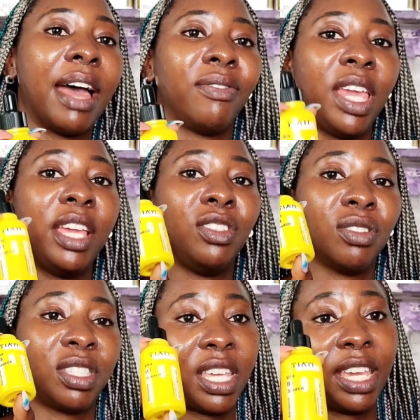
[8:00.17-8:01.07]
have
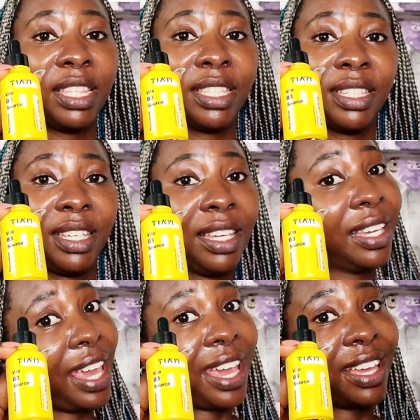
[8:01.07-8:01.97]
in your skin
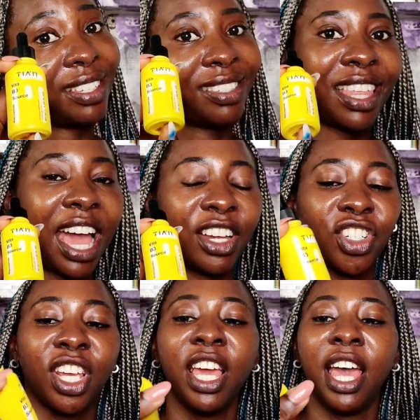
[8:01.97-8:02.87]
care
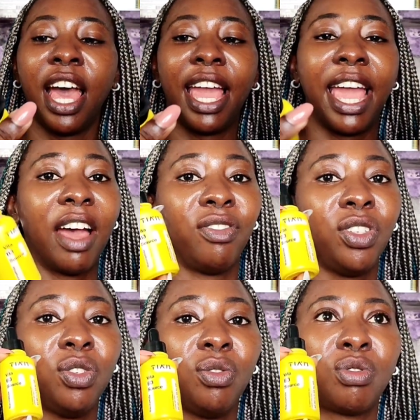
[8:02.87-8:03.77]
stash. I
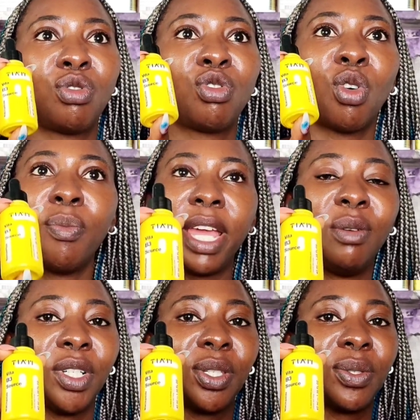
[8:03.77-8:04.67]
have used so
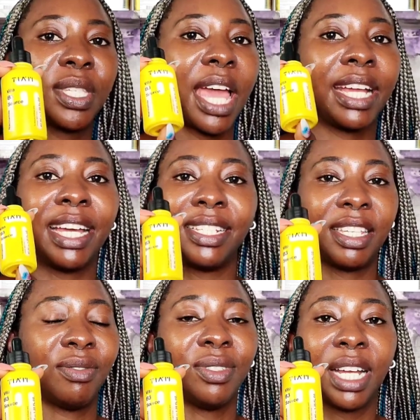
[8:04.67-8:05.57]
many bottles I
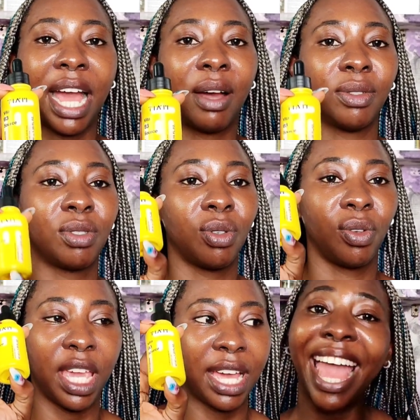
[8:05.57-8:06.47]
can't even count.
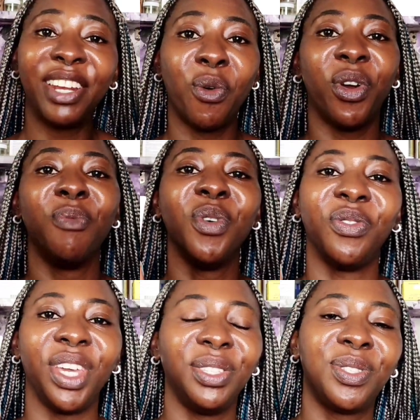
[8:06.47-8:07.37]
So yeah, and we're
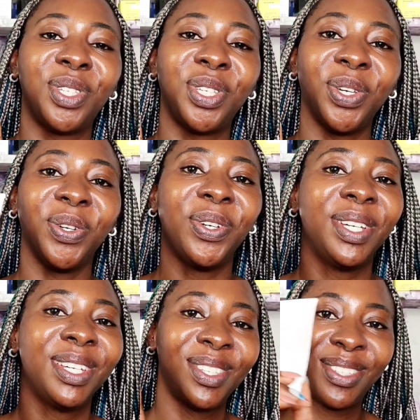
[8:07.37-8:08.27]
moving to
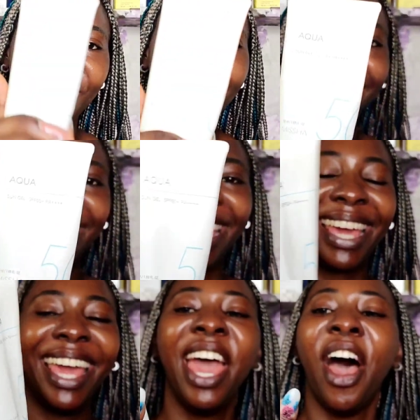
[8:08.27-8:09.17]
sun
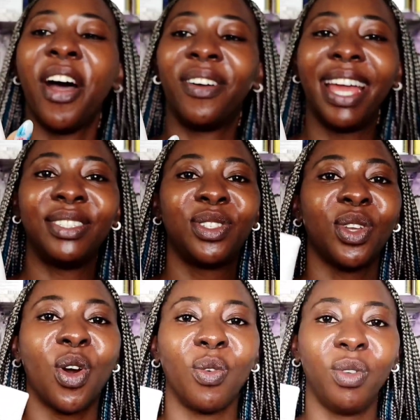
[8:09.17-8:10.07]
care. All right,
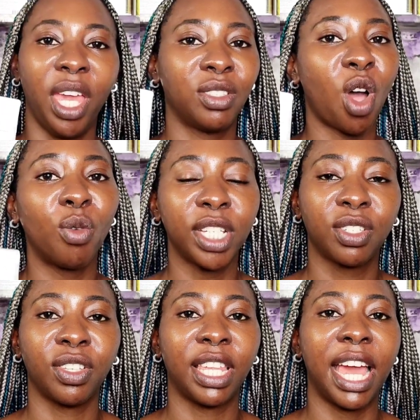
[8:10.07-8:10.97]
so it's
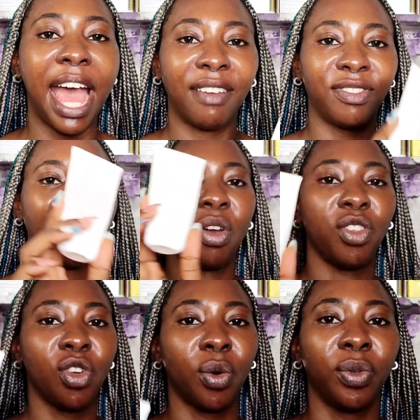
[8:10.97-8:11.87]
always good that after
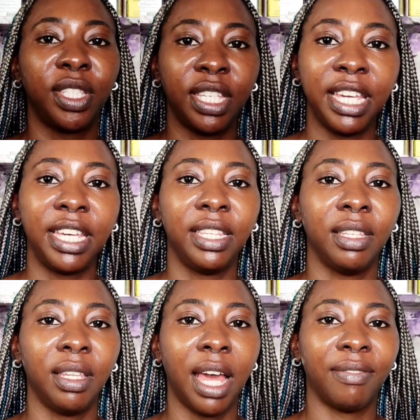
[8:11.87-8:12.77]
your
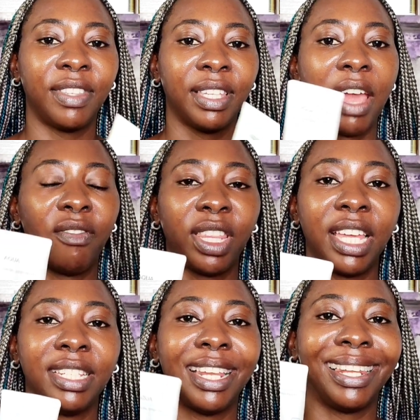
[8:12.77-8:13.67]
routine, after
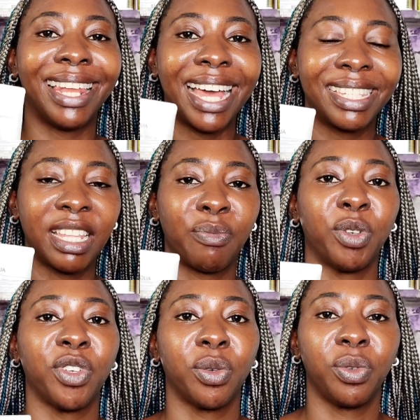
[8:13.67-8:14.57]
everything, the last
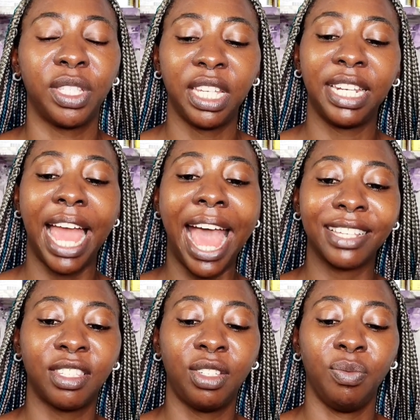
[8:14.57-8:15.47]
step of your routine
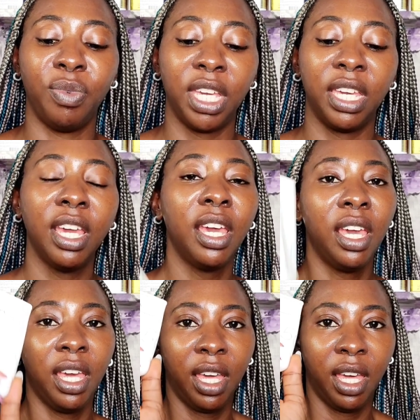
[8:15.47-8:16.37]
has to be
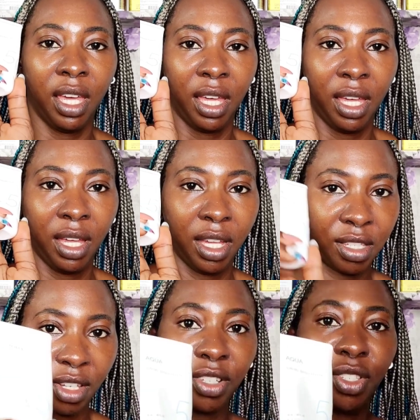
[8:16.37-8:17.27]

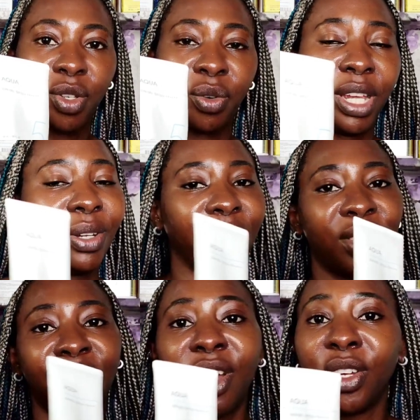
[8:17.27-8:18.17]
a sunscreen or
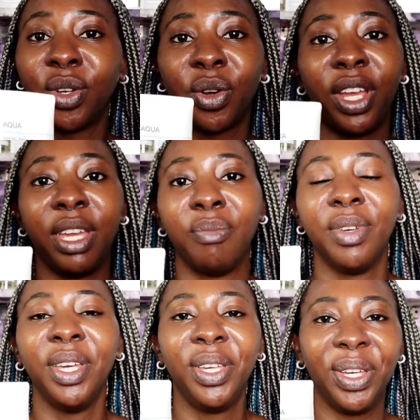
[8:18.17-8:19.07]
a sun
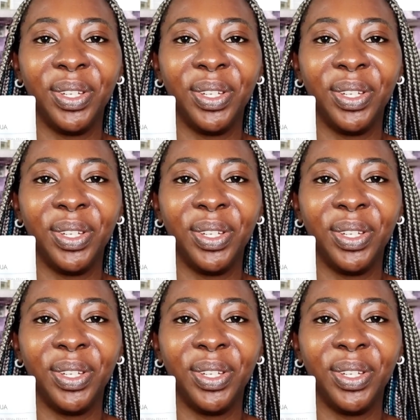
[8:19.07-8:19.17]
cream,